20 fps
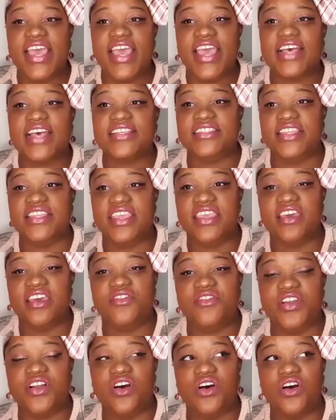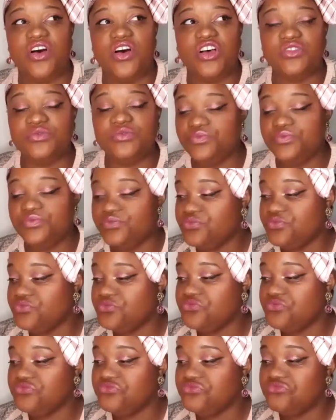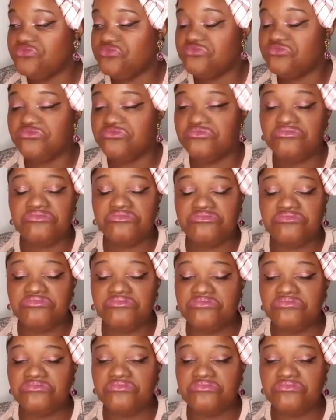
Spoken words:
which is crazy. Special treatment in jail?